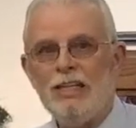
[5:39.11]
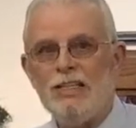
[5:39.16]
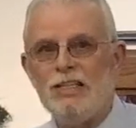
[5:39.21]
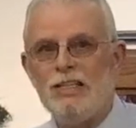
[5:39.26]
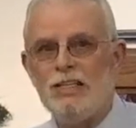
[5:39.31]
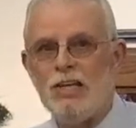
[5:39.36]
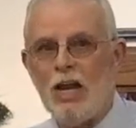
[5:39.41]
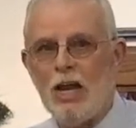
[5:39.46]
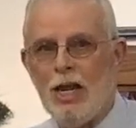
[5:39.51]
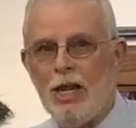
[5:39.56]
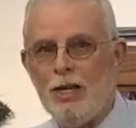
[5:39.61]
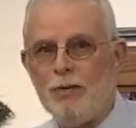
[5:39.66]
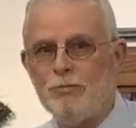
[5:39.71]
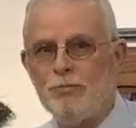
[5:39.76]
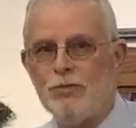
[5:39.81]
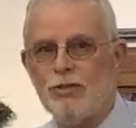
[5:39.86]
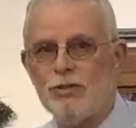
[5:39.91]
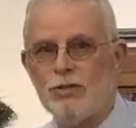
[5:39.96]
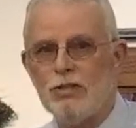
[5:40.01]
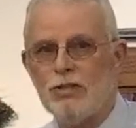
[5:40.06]

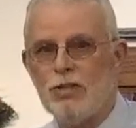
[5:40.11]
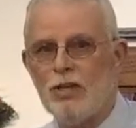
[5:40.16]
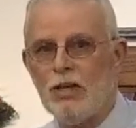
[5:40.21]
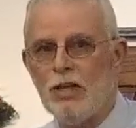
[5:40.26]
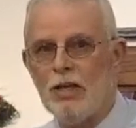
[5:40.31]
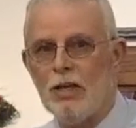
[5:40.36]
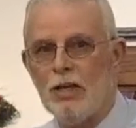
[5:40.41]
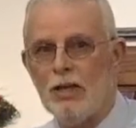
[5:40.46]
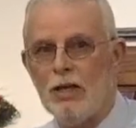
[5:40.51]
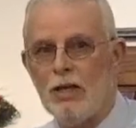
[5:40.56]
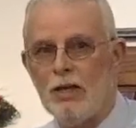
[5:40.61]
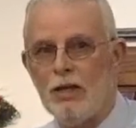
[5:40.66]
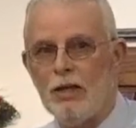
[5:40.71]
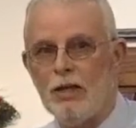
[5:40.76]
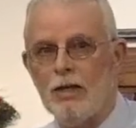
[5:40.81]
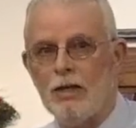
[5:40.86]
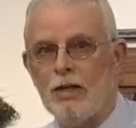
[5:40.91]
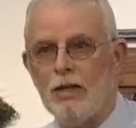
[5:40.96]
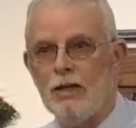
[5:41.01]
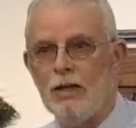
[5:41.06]
James.
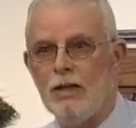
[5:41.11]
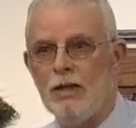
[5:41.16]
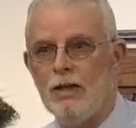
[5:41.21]
Uh,